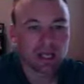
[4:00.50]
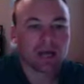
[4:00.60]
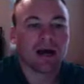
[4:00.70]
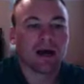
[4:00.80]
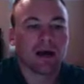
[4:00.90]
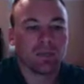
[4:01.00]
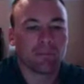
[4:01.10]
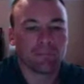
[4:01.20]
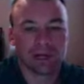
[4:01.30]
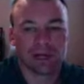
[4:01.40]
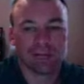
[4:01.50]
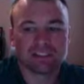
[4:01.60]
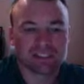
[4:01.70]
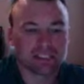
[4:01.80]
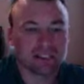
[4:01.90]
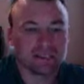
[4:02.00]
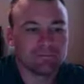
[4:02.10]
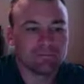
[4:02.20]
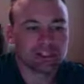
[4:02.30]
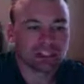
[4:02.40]
Um,
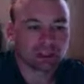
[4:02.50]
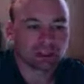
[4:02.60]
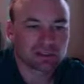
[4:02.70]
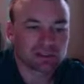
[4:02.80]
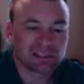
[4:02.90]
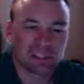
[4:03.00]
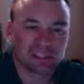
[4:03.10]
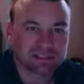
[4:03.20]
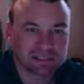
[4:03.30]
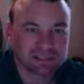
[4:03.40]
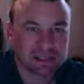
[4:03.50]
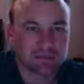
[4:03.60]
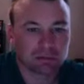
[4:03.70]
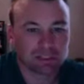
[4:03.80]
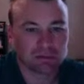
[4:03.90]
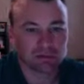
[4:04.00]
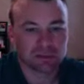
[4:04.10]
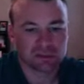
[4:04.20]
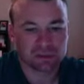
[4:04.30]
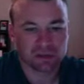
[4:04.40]
obviously, Virginia Oaks is a, is a desirable
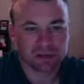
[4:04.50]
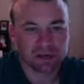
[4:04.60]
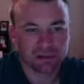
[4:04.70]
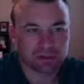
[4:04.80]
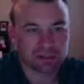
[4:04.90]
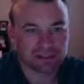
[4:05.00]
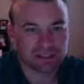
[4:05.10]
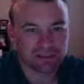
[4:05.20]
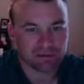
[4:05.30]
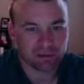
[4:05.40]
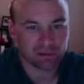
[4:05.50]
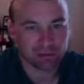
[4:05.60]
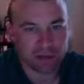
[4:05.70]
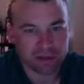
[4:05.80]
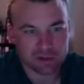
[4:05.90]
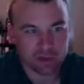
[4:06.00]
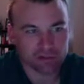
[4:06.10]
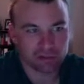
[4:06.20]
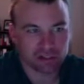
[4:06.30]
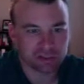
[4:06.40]
neighborhood as well, but I will say that for the probably the square
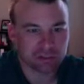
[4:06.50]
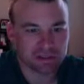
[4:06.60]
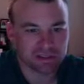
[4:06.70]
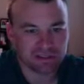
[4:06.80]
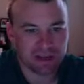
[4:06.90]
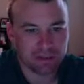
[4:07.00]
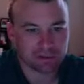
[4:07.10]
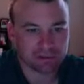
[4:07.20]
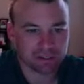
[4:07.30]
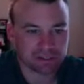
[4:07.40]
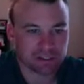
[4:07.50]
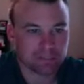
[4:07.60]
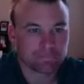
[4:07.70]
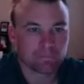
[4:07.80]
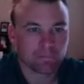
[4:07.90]
footage is priced at the top of the range there.